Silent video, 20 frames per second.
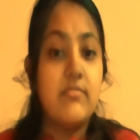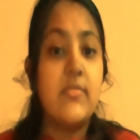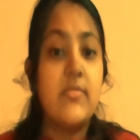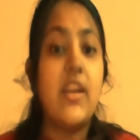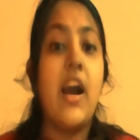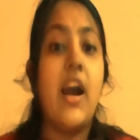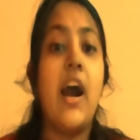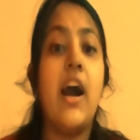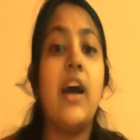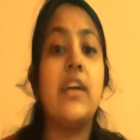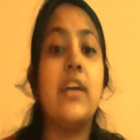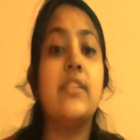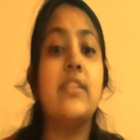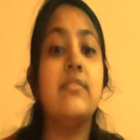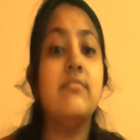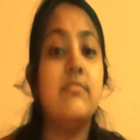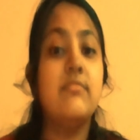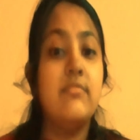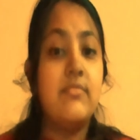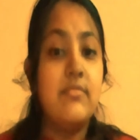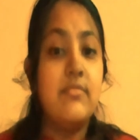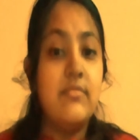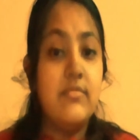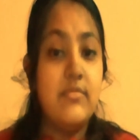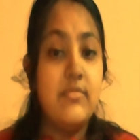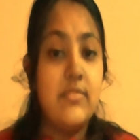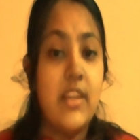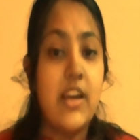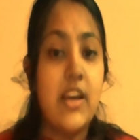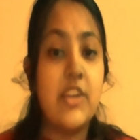Ghan,
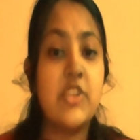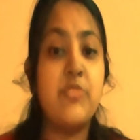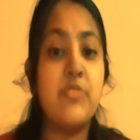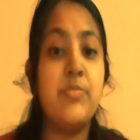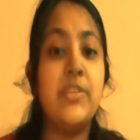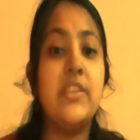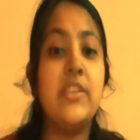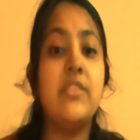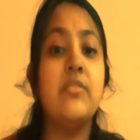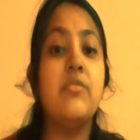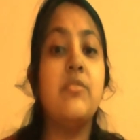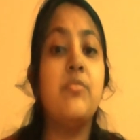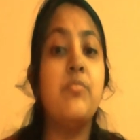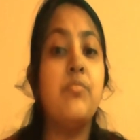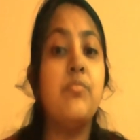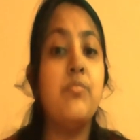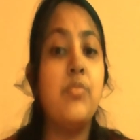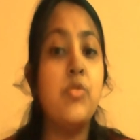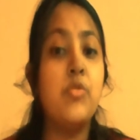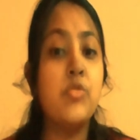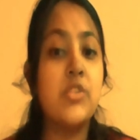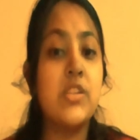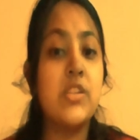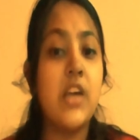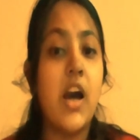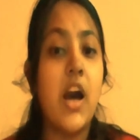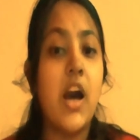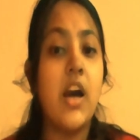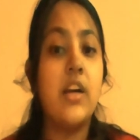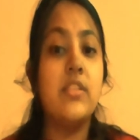Lakshmi,
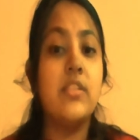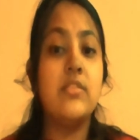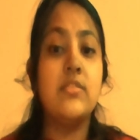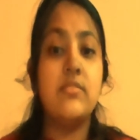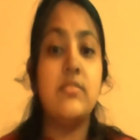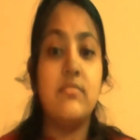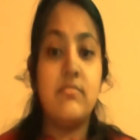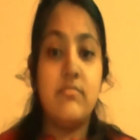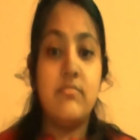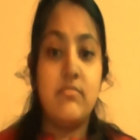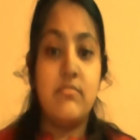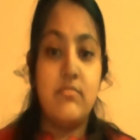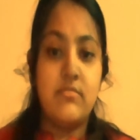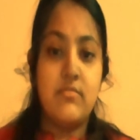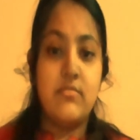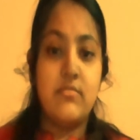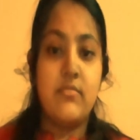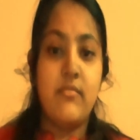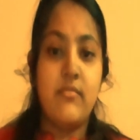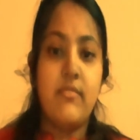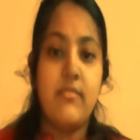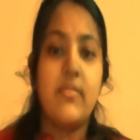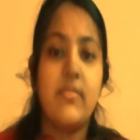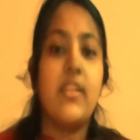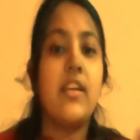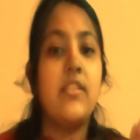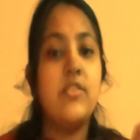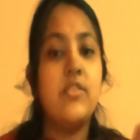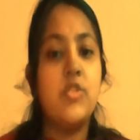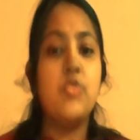Posa,
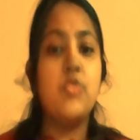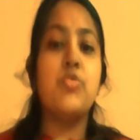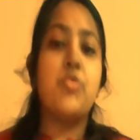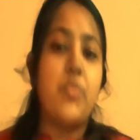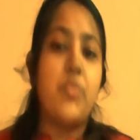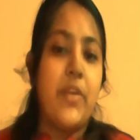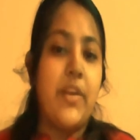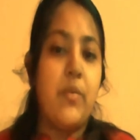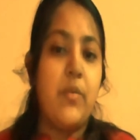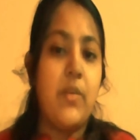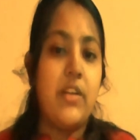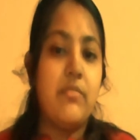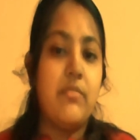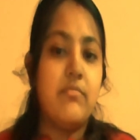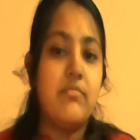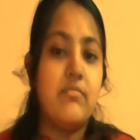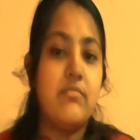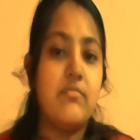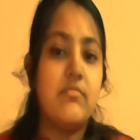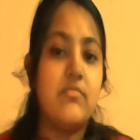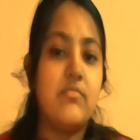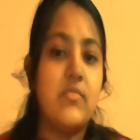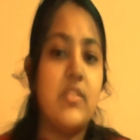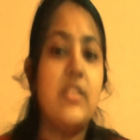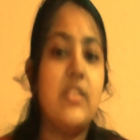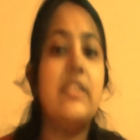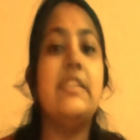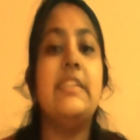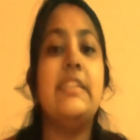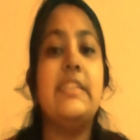2-21.
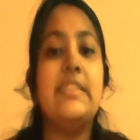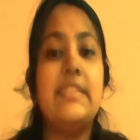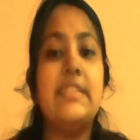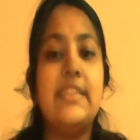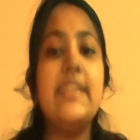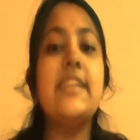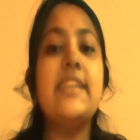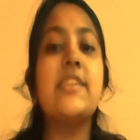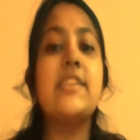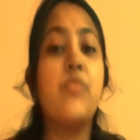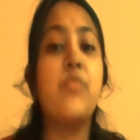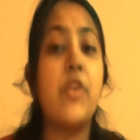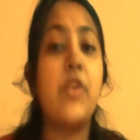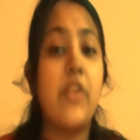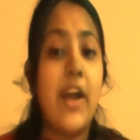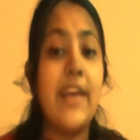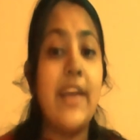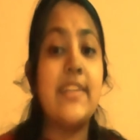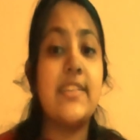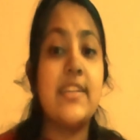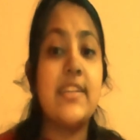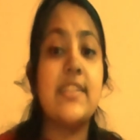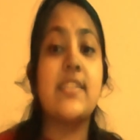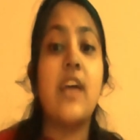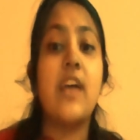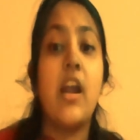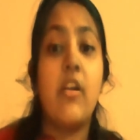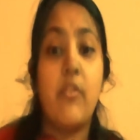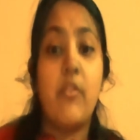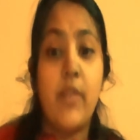These varieties
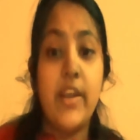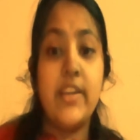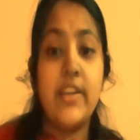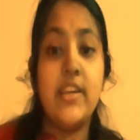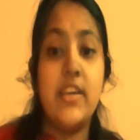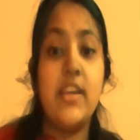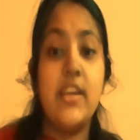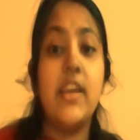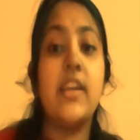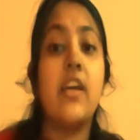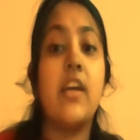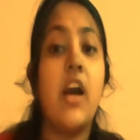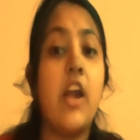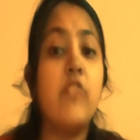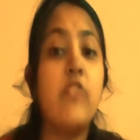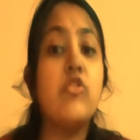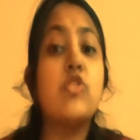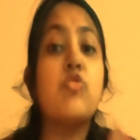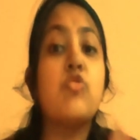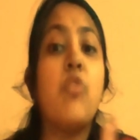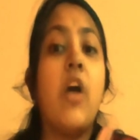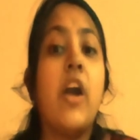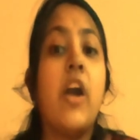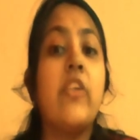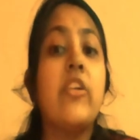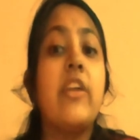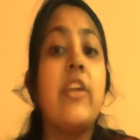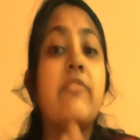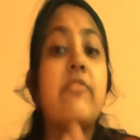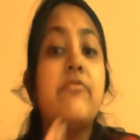are ready in 100 to
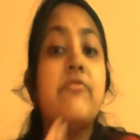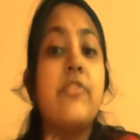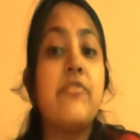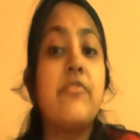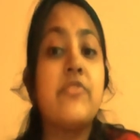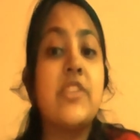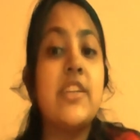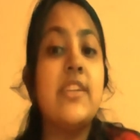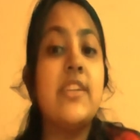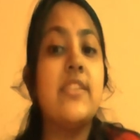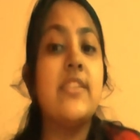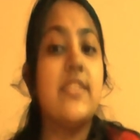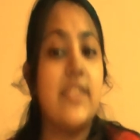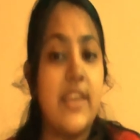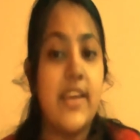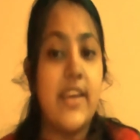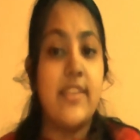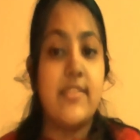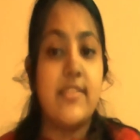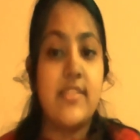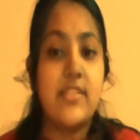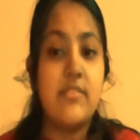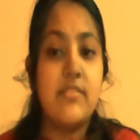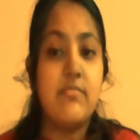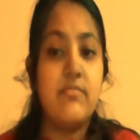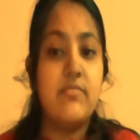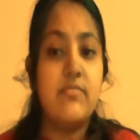115 days.